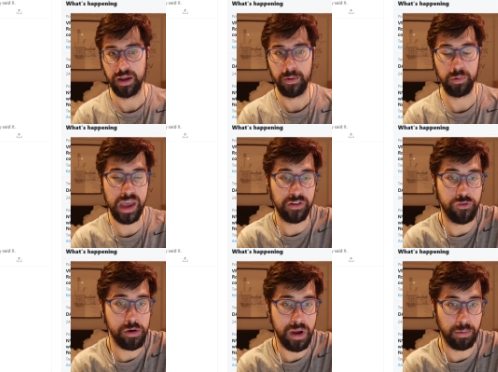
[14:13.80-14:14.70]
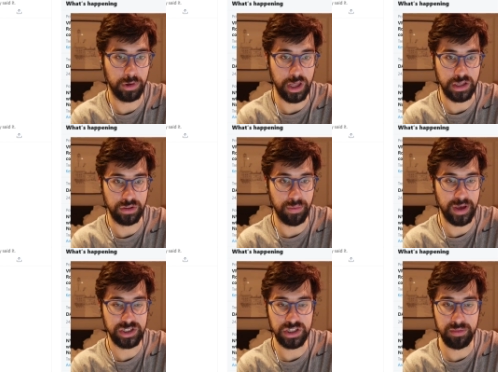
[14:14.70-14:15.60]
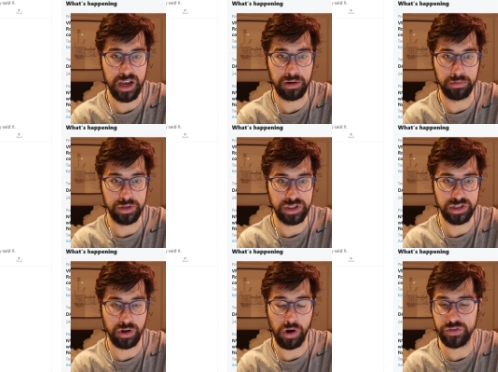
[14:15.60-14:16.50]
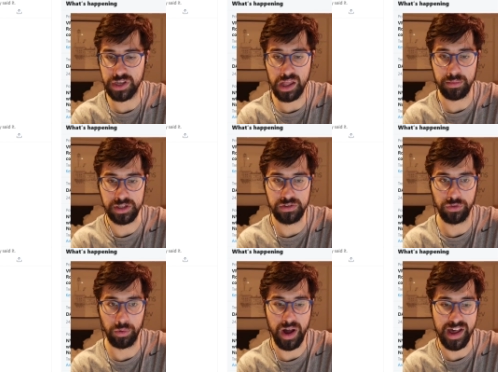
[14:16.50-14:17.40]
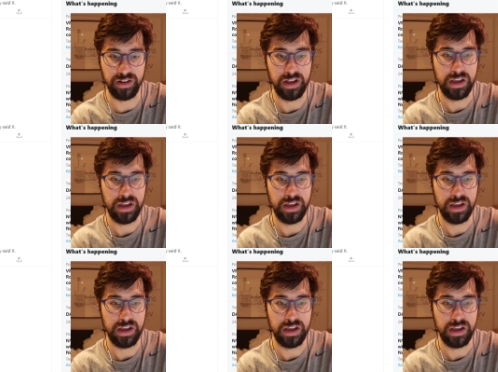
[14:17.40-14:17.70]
We had a format where, like, the best Intimidator was Scarf Salamence for a while.